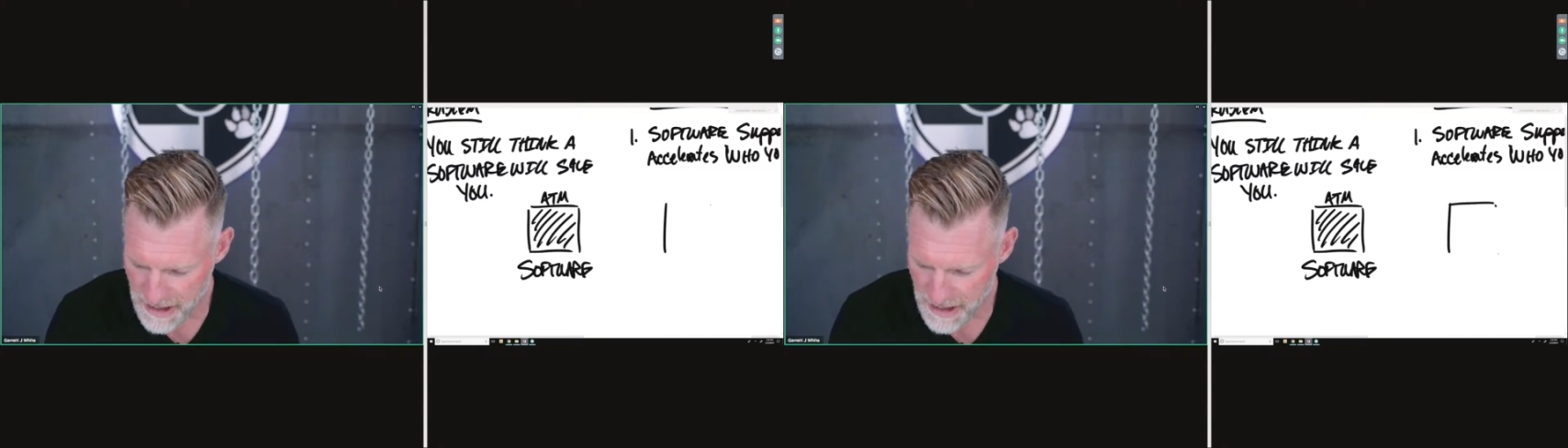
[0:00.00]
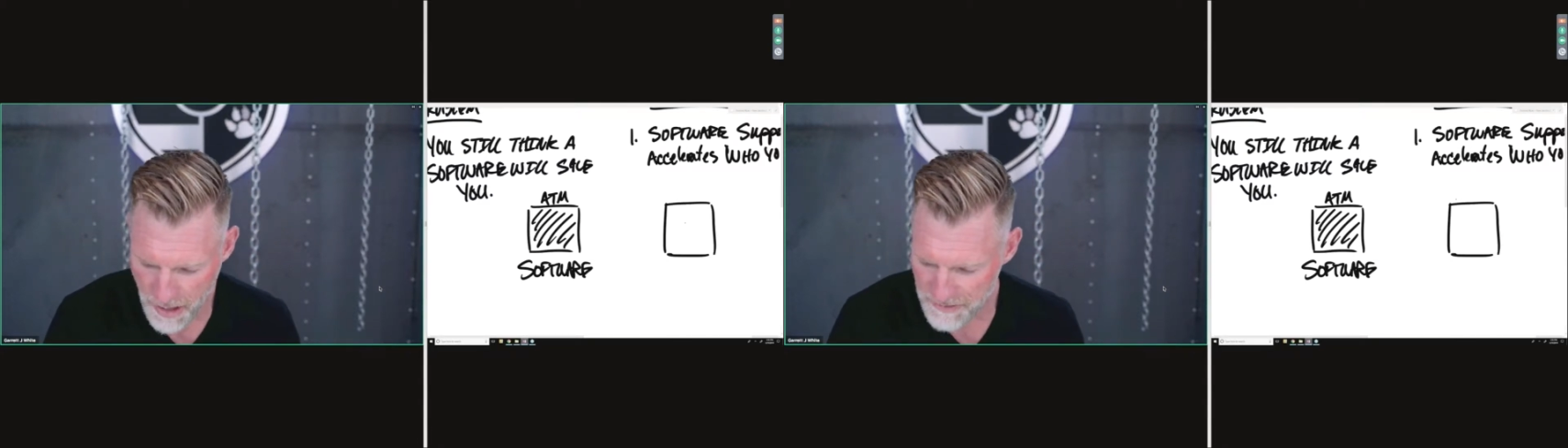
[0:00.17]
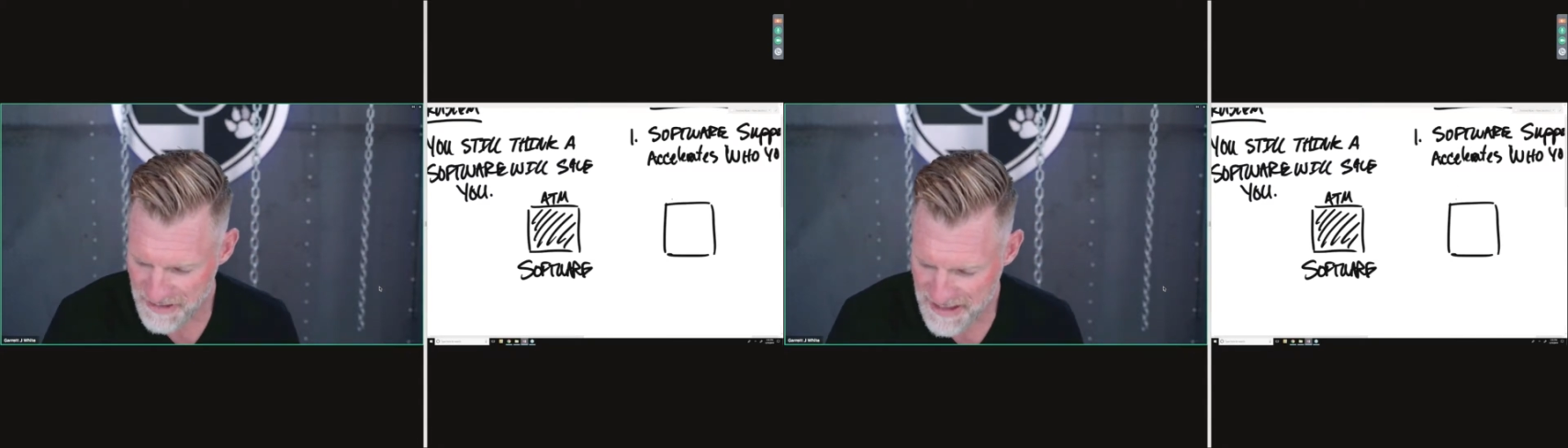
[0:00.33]

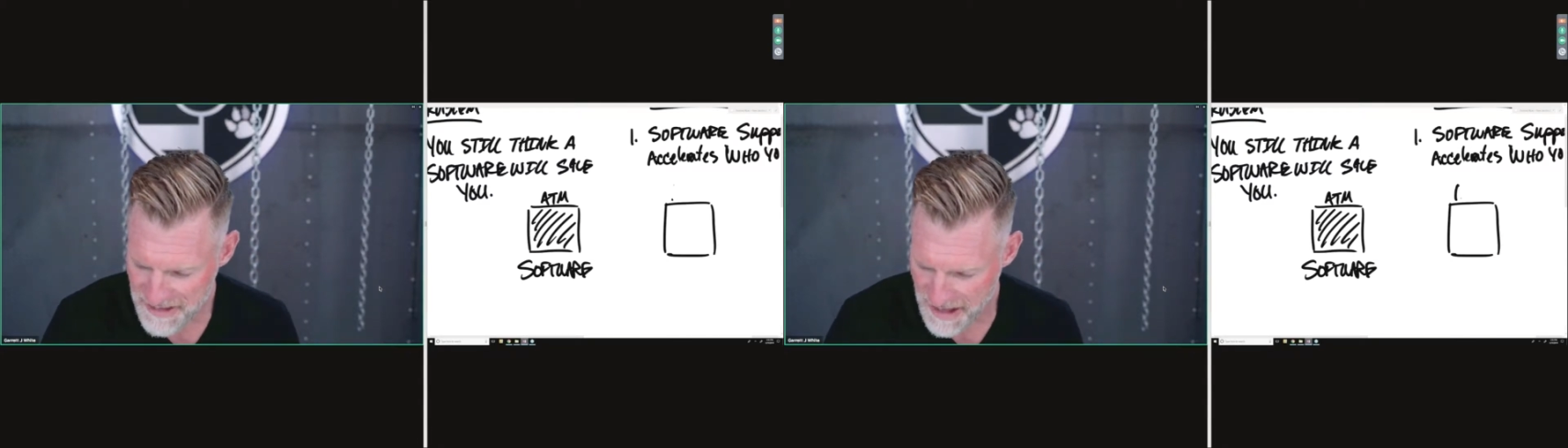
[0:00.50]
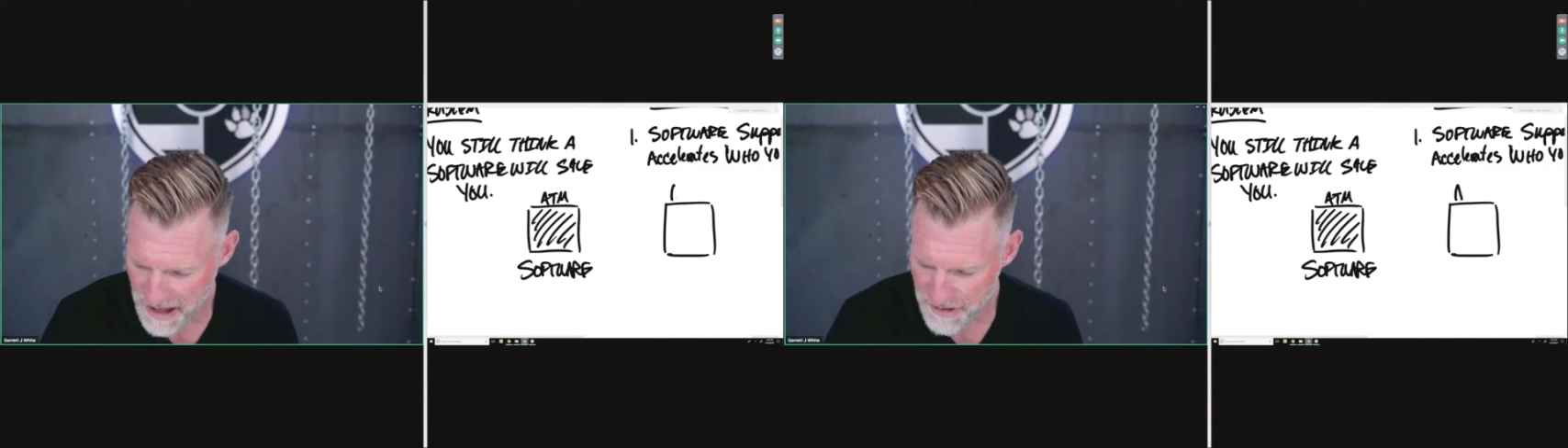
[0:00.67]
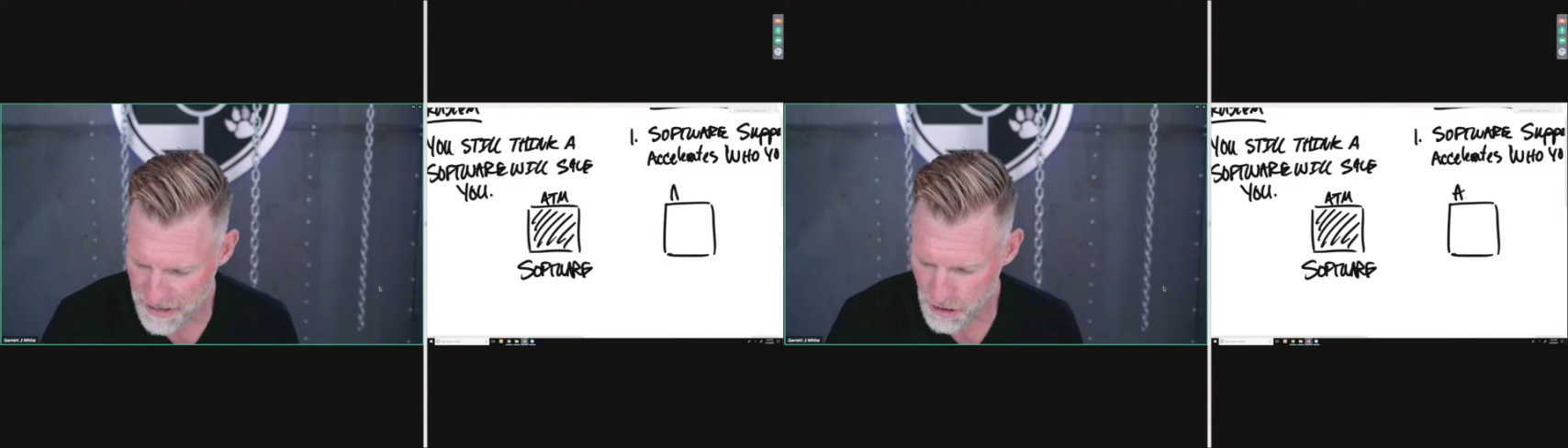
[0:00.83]
on this
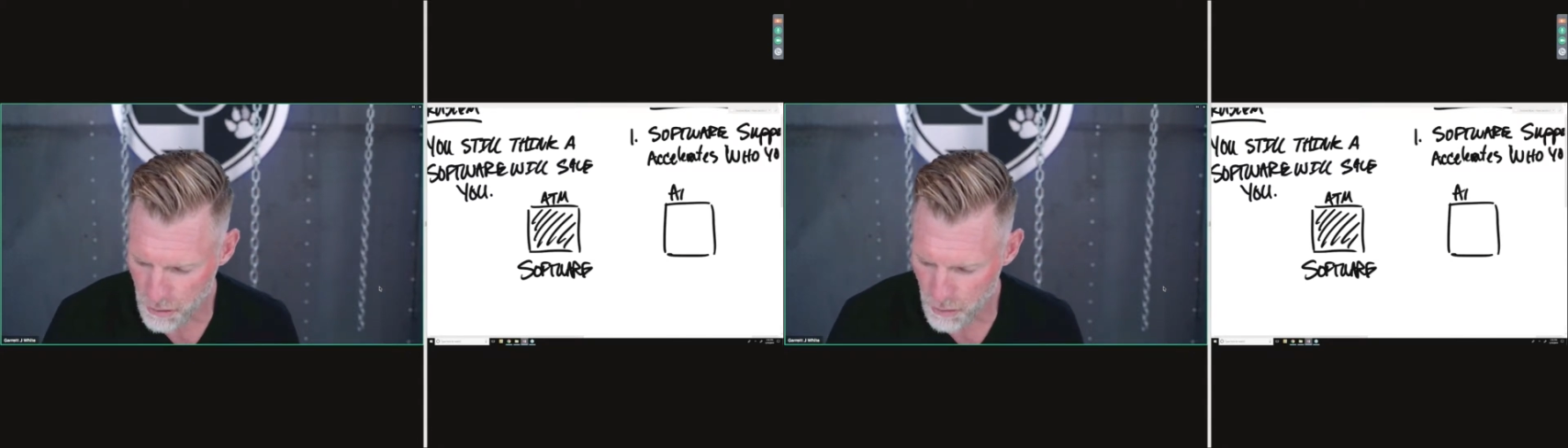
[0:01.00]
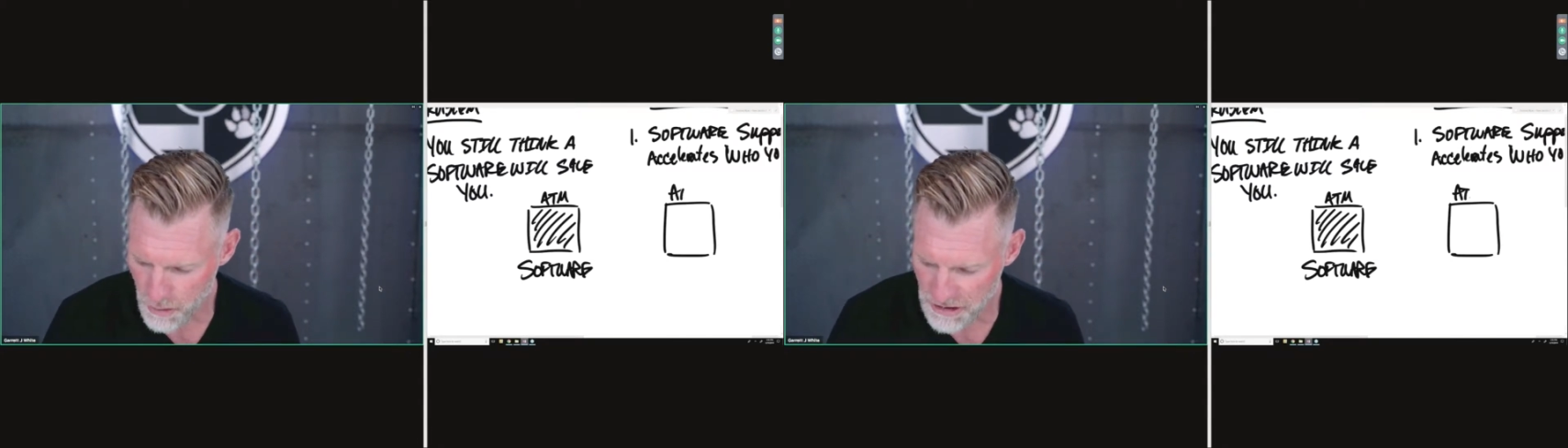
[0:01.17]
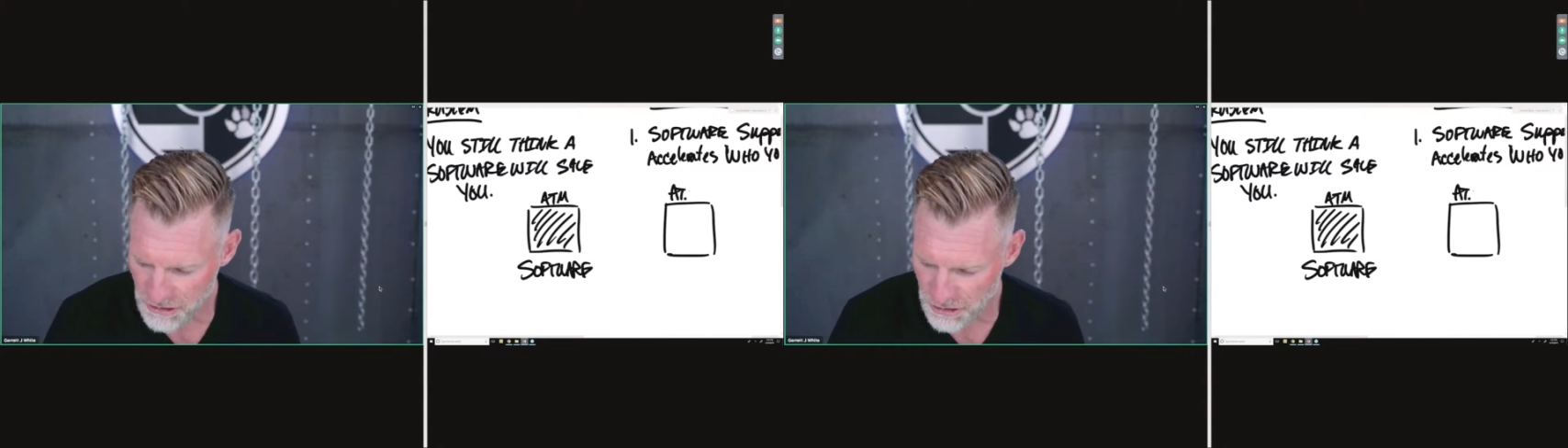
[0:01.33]
side of the
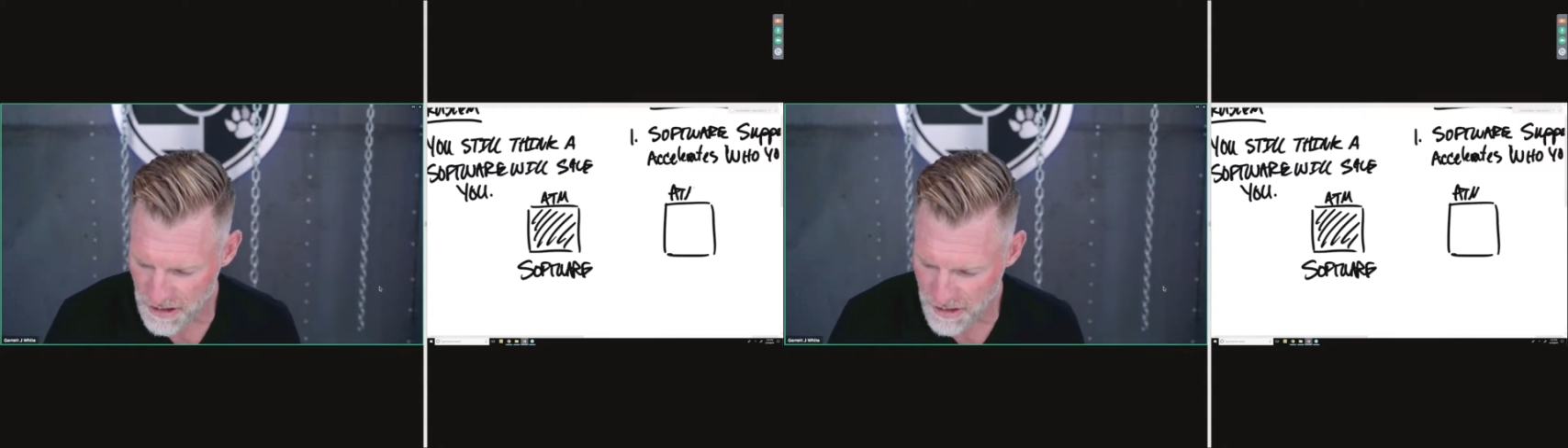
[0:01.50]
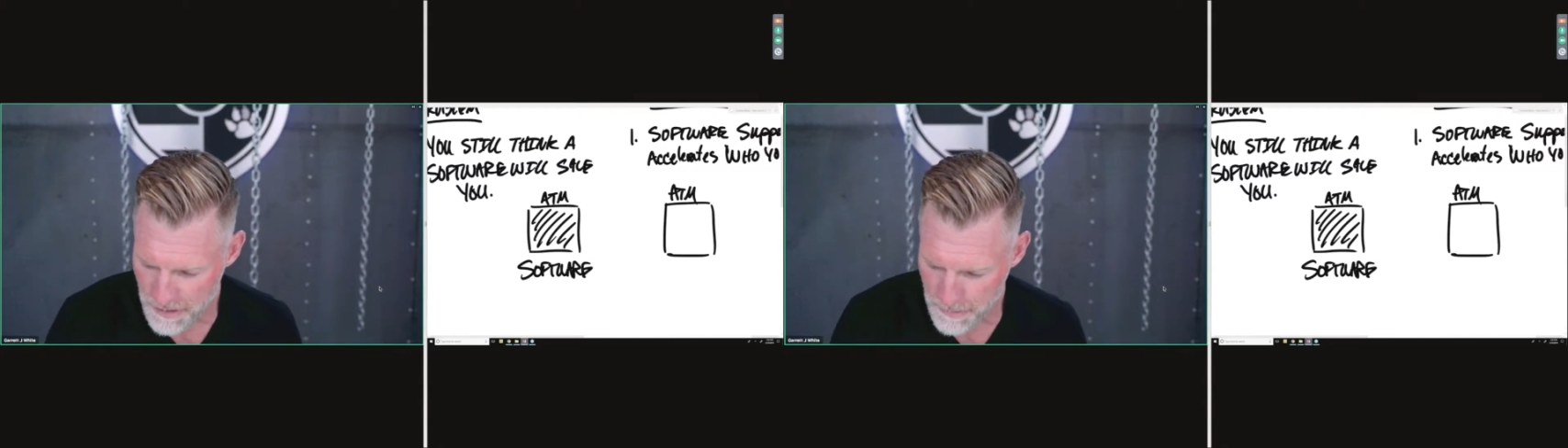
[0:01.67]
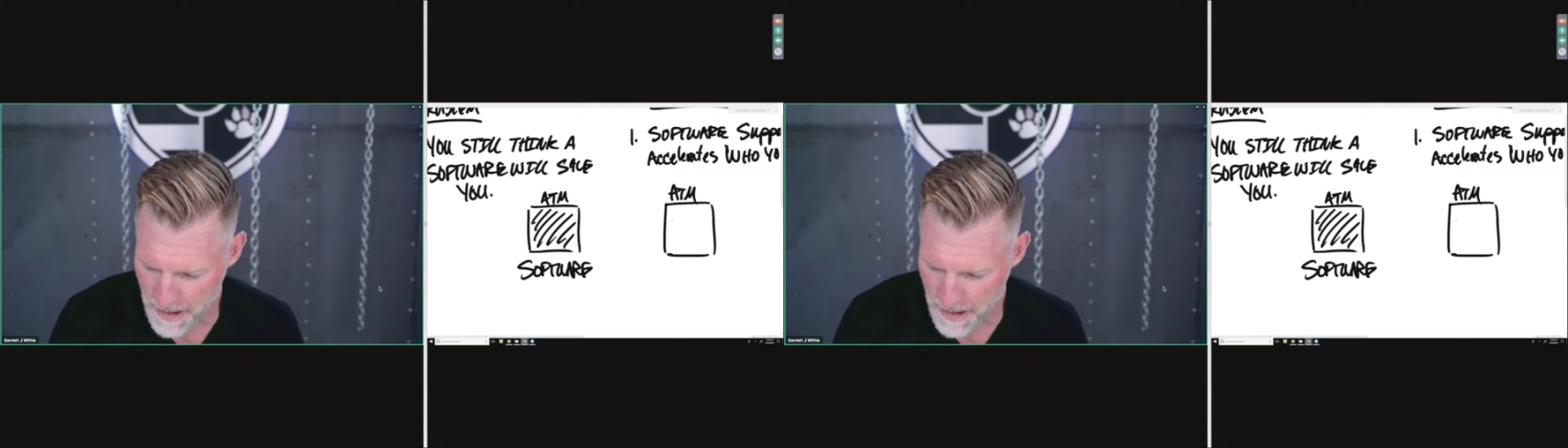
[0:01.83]
equation is the